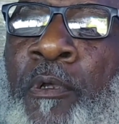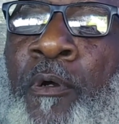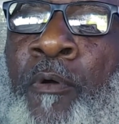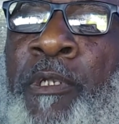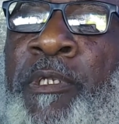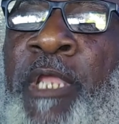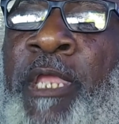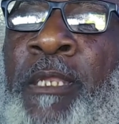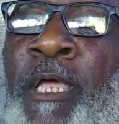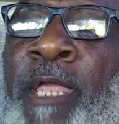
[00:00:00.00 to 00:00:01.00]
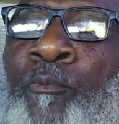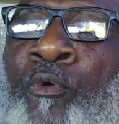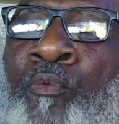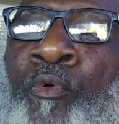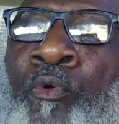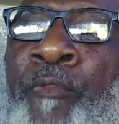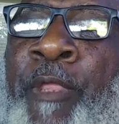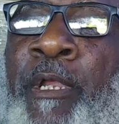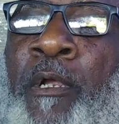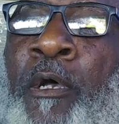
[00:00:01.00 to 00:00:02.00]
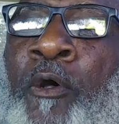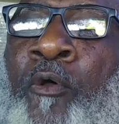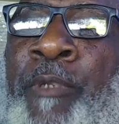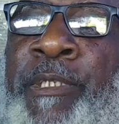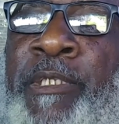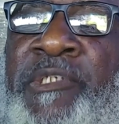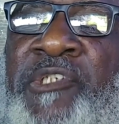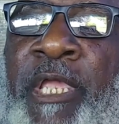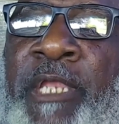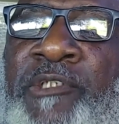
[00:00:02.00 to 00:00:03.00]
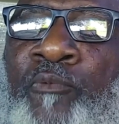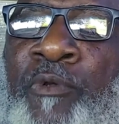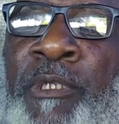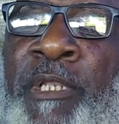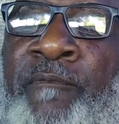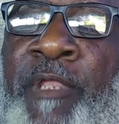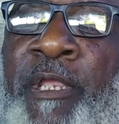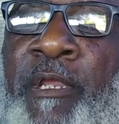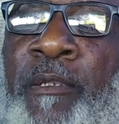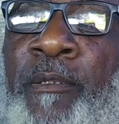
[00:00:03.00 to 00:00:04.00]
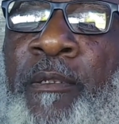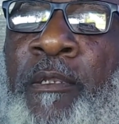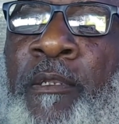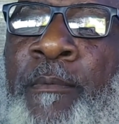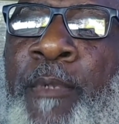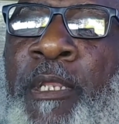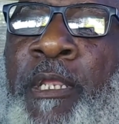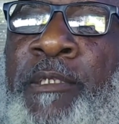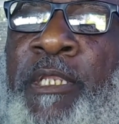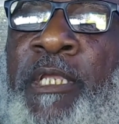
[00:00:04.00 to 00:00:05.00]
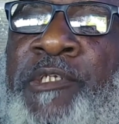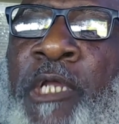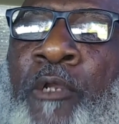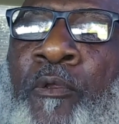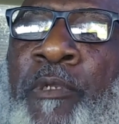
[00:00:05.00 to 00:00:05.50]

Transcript: or daylight will rule there. Only the saints will live there. In the eternal